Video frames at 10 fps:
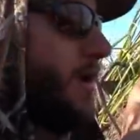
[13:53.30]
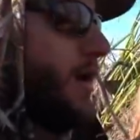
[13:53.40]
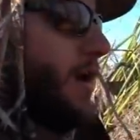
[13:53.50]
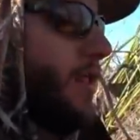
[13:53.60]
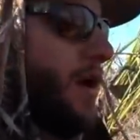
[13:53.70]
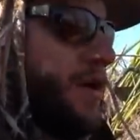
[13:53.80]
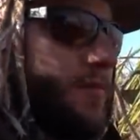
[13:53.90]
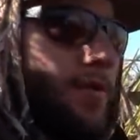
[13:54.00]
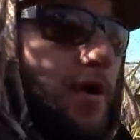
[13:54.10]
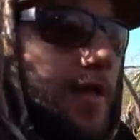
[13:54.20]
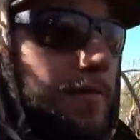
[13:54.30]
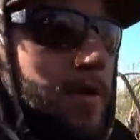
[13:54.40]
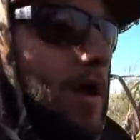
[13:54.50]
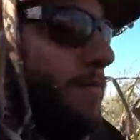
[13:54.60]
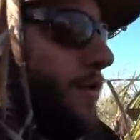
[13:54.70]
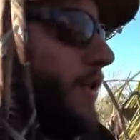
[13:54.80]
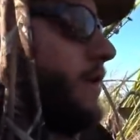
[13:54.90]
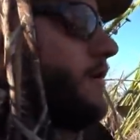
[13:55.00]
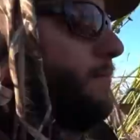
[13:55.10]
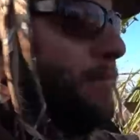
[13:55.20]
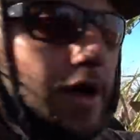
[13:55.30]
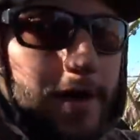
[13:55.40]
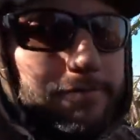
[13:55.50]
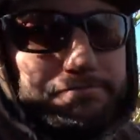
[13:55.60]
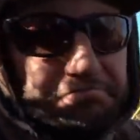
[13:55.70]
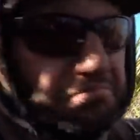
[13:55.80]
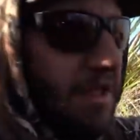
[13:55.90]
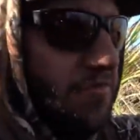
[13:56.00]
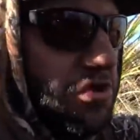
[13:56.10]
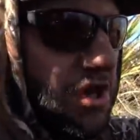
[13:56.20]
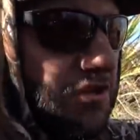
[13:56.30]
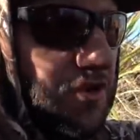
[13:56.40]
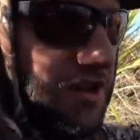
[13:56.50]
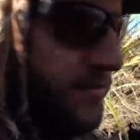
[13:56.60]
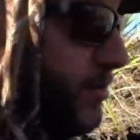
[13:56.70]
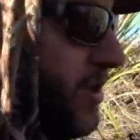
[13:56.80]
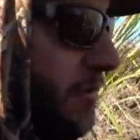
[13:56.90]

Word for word: A lot of you are probably like, Bob, really? But never shot a Drake Spoonie